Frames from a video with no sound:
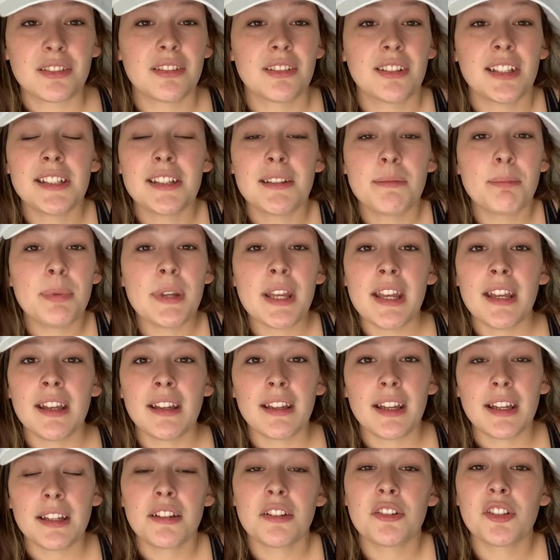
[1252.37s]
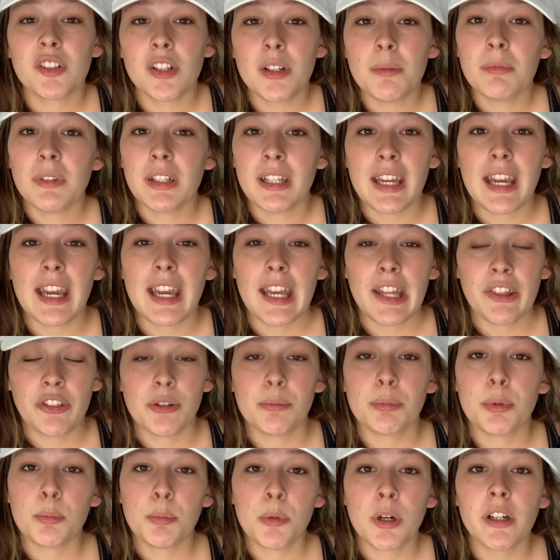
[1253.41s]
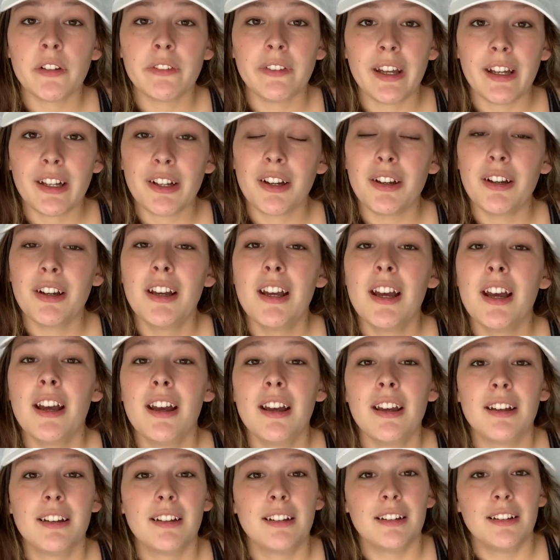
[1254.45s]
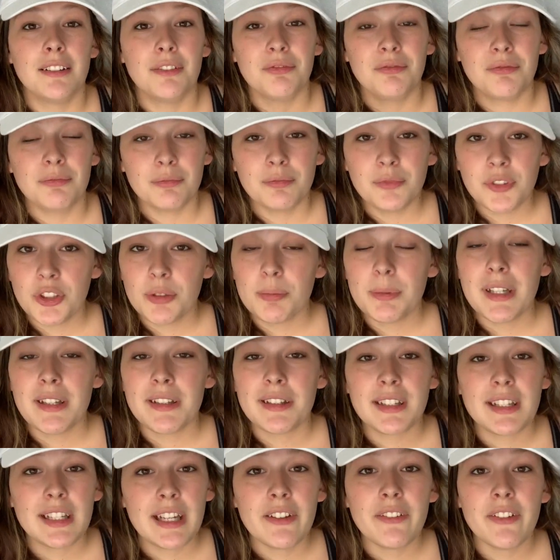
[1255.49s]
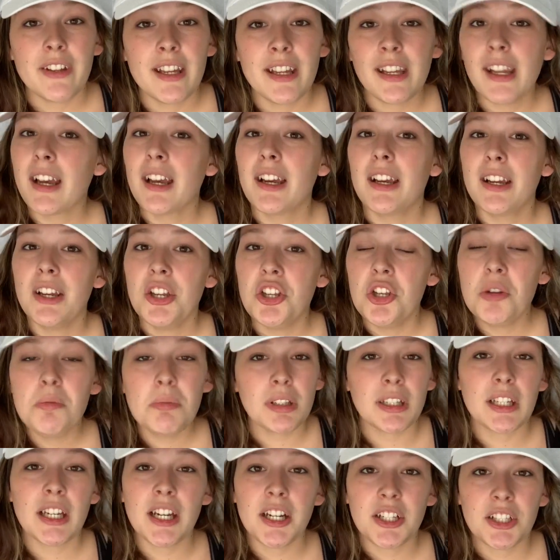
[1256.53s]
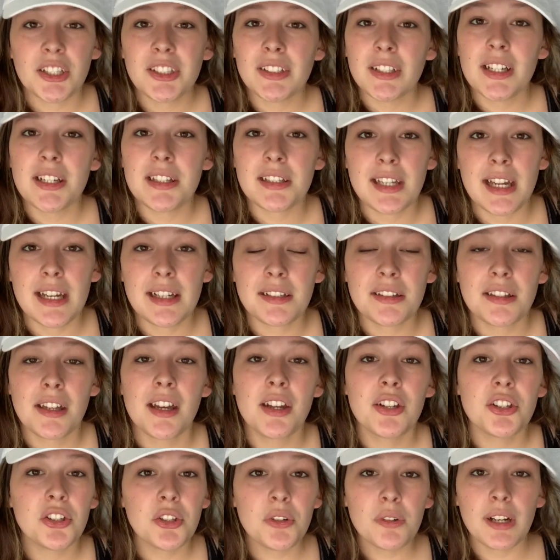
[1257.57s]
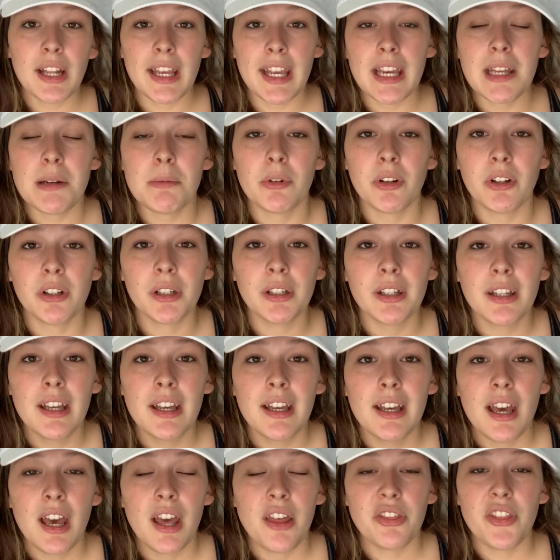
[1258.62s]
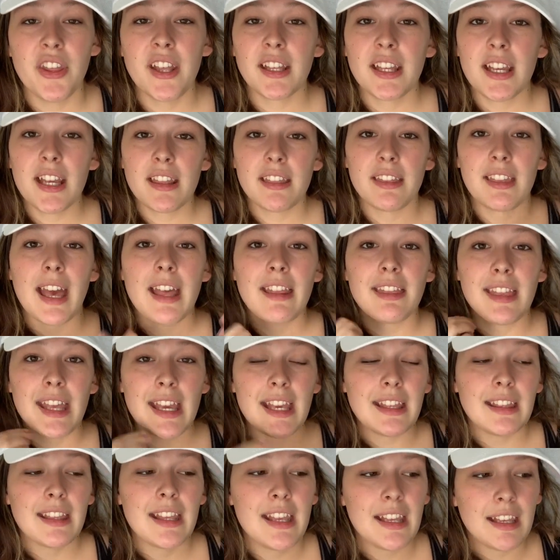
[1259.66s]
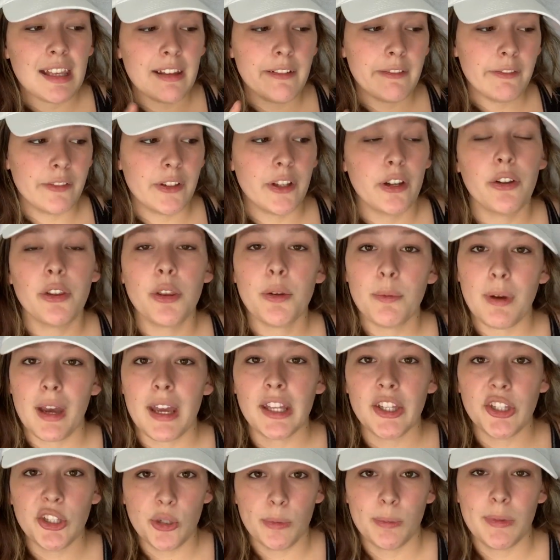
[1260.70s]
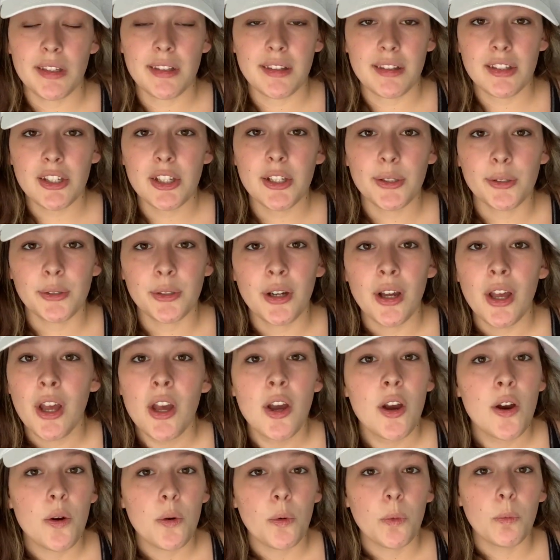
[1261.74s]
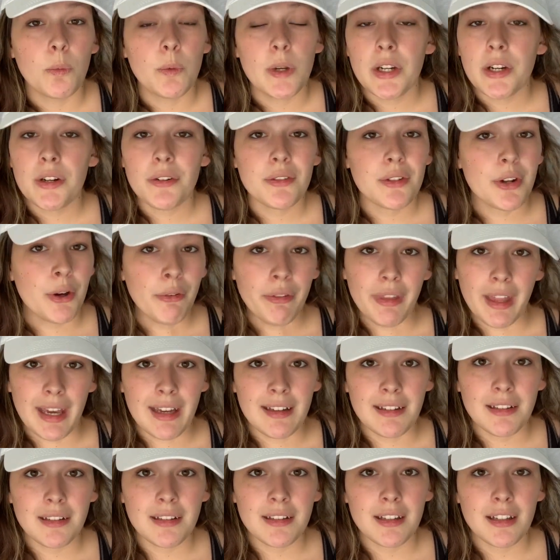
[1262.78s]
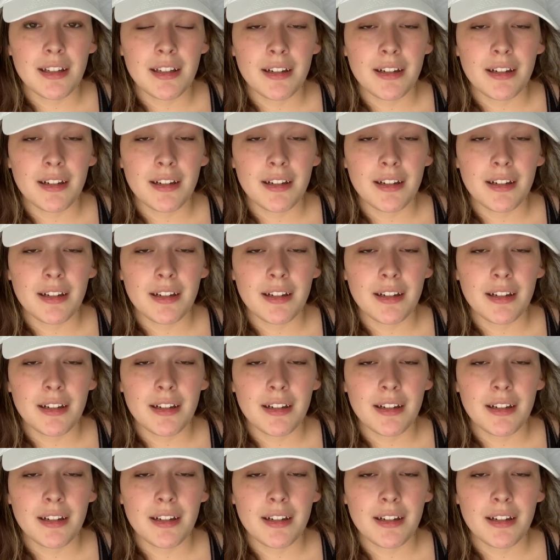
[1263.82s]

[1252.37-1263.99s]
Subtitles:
It's being extremely anthropomorphic, which means giving human characteristics to an animal, thinking that they think and feel the way humans do. We don't know this.